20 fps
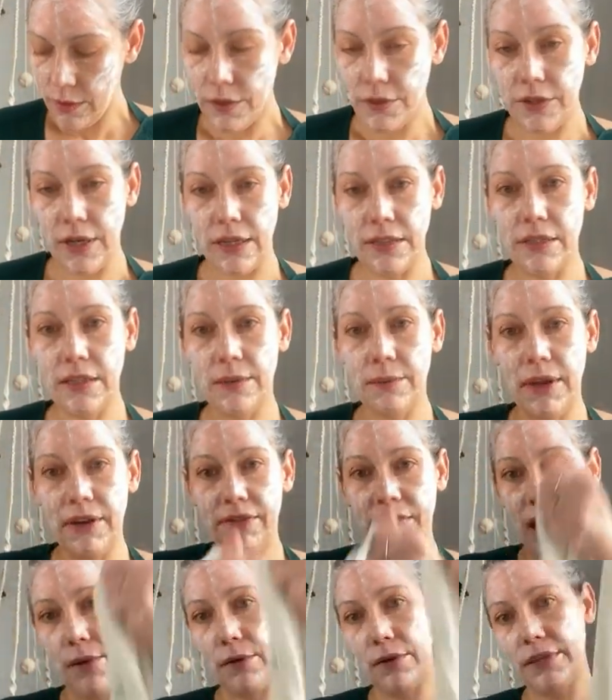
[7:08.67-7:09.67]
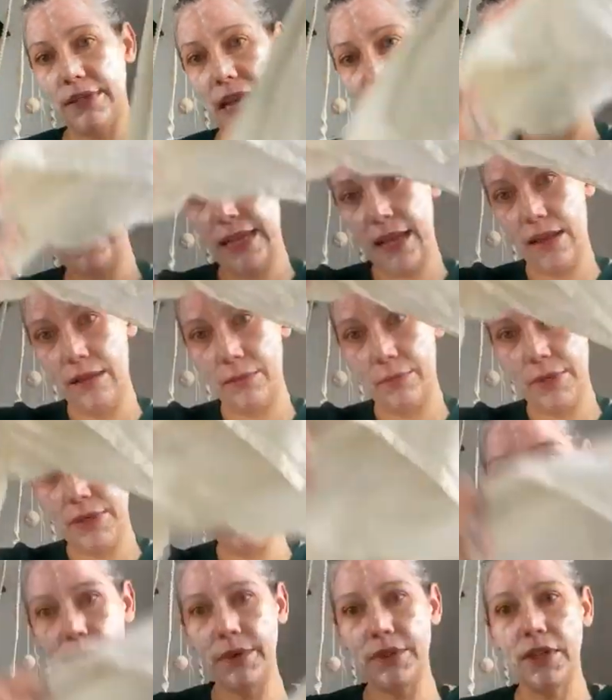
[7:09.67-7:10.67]
See, I just have my flour sack towel. Everybody
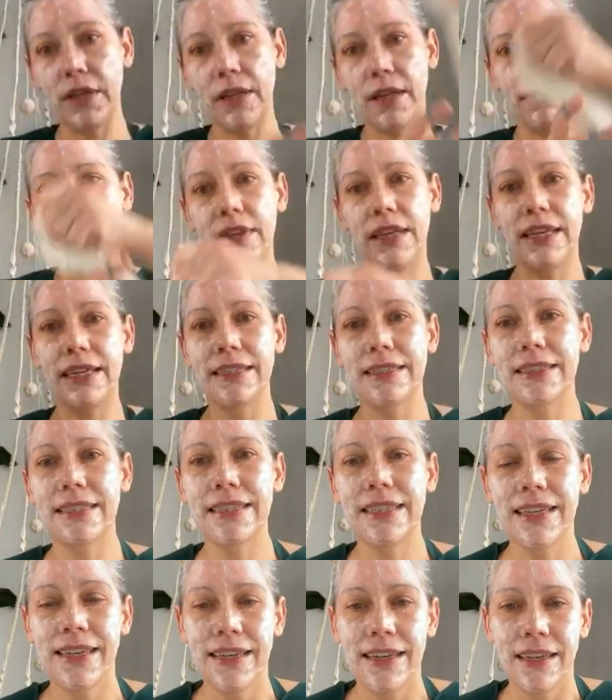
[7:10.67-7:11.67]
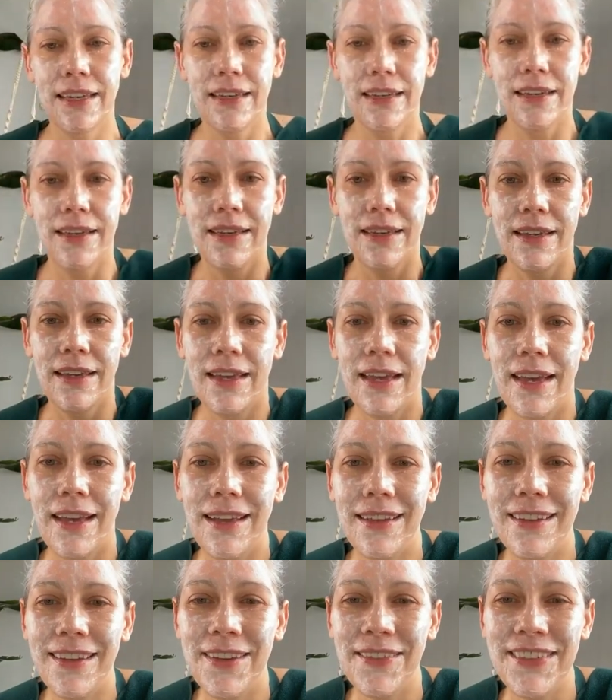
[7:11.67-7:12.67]
knows how much I love these.
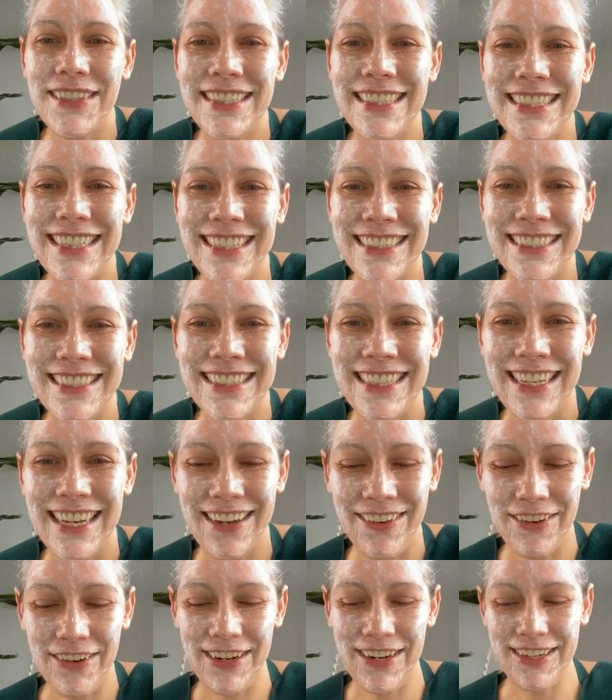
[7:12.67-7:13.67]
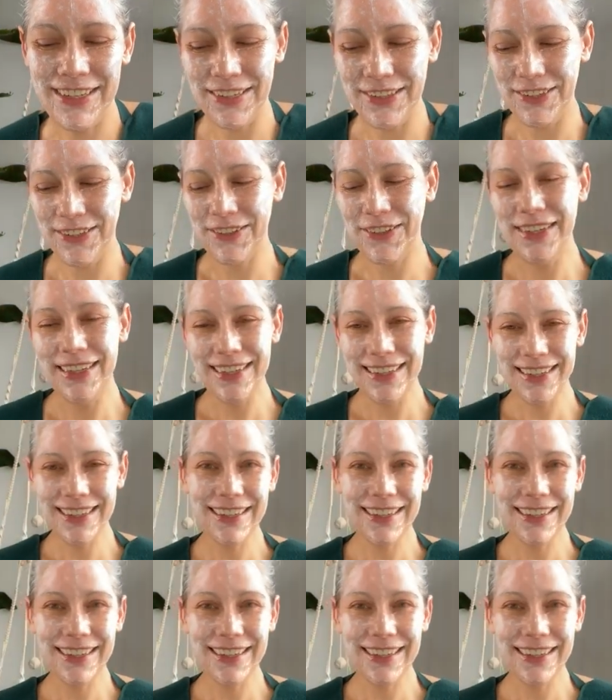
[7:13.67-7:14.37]
Hello, Miss Chelsea. How are you?